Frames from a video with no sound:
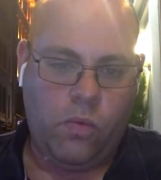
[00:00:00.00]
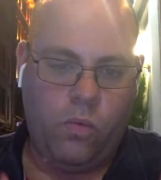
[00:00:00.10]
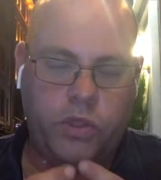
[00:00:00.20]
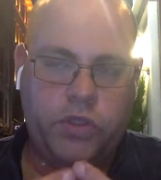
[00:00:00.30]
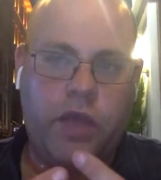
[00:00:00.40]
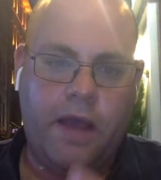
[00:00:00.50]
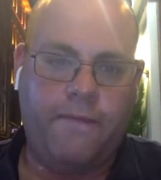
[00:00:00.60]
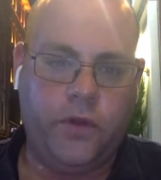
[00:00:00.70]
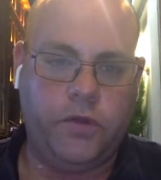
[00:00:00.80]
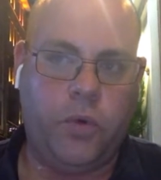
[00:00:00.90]
once you
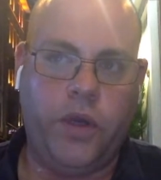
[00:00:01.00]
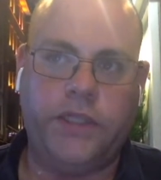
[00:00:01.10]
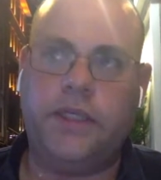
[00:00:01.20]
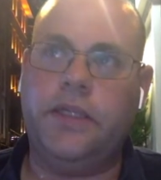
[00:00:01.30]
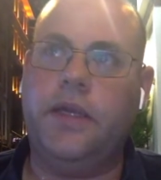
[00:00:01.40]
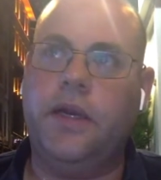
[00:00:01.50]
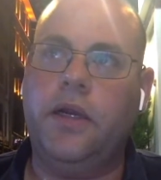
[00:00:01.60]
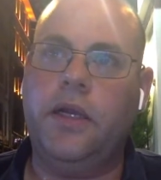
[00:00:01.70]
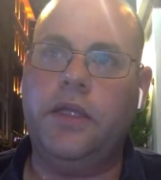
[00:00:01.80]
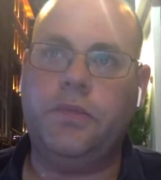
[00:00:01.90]
have those points in
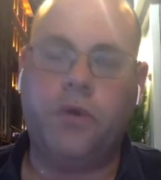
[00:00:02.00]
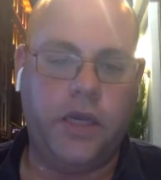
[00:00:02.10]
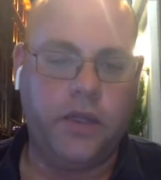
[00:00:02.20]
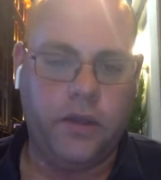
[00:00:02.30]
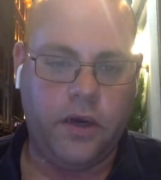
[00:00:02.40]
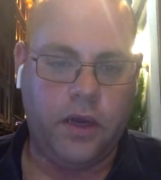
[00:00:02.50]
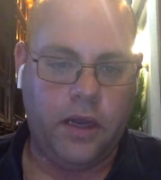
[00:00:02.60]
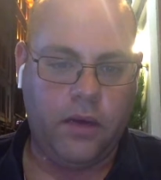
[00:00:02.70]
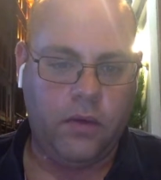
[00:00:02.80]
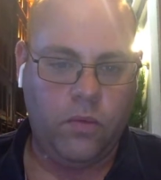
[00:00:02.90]
there, it's pretty clear
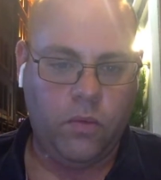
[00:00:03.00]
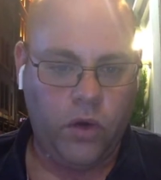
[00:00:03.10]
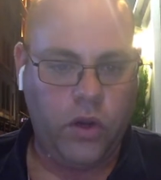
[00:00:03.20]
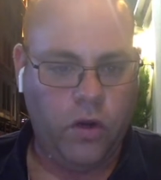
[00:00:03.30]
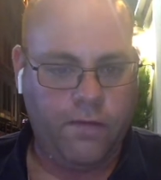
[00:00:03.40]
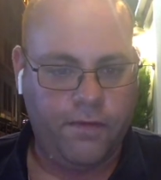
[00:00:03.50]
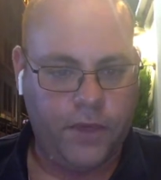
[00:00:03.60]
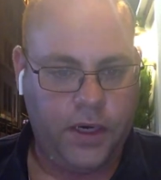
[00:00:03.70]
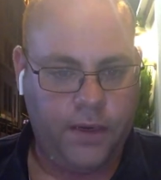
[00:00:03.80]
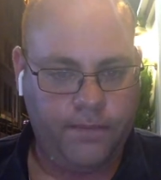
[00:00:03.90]
on where to go
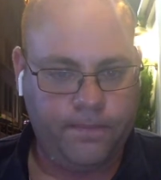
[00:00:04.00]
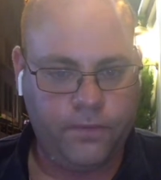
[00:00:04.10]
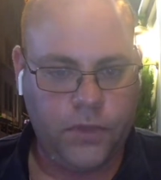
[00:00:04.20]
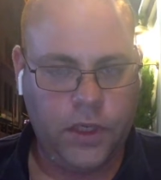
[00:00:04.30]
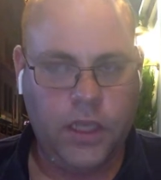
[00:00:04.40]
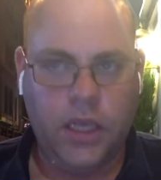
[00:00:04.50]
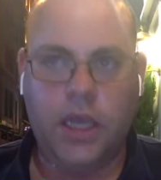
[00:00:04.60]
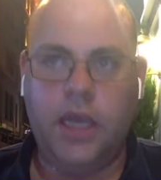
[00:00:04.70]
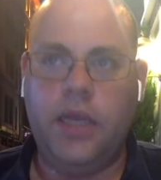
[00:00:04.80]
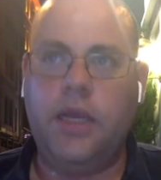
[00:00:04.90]
from there,
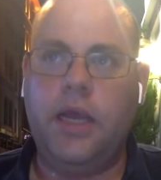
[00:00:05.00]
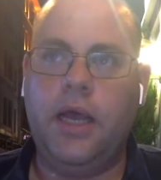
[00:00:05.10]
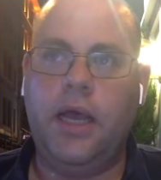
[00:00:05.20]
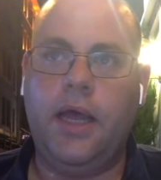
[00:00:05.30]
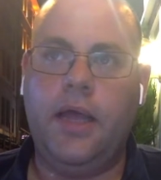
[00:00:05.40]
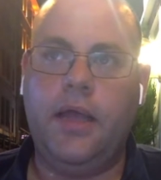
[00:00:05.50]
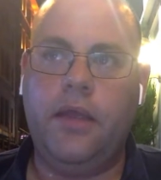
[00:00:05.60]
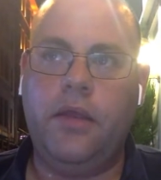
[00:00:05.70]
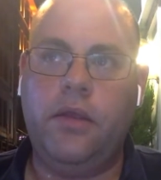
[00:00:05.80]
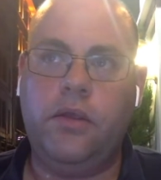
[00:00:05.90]
and
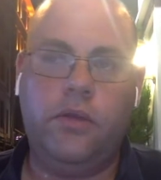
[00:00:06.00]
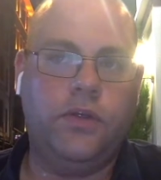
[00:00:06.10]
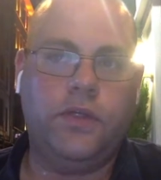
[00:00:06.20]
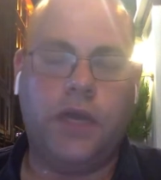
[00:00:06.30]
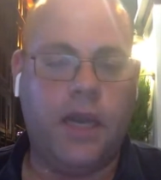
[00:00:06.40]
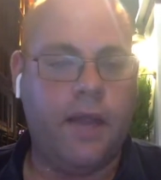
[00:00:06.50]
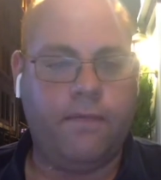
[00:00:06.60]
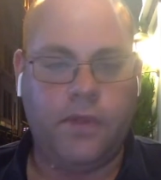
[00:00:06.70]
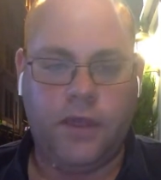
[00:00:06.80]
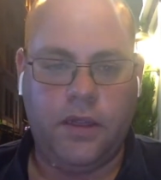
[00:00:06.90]
you just kind of
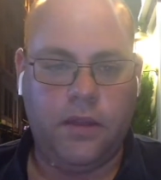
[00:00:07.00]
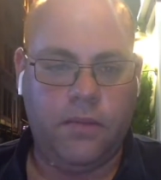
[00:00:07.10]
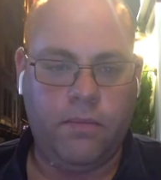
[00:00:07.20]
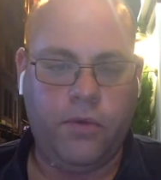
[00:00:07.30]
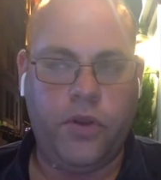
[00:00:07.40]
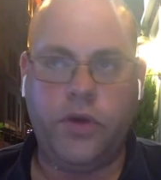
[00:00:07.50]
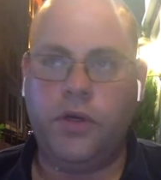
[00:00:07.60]
have to put